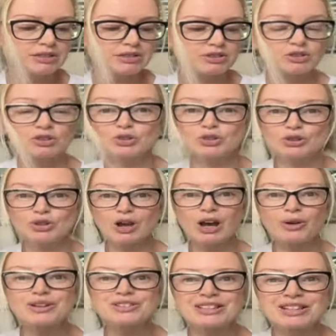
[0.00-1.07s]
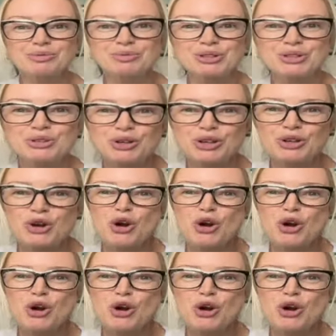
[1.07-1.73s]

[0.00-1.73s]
so you know how I said I'm going to do an